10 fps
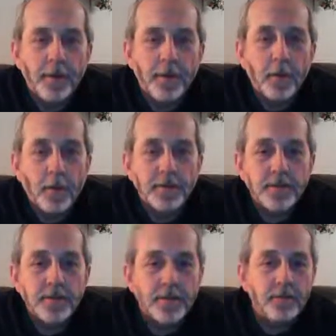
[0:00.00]
I'm
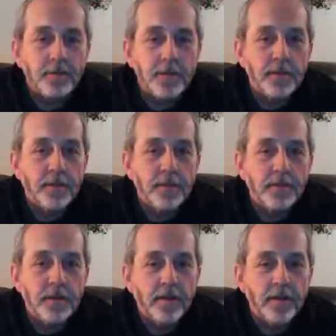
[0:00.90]
also, as you may be
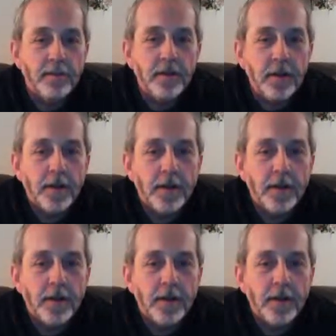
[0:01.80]
able to tell, I'm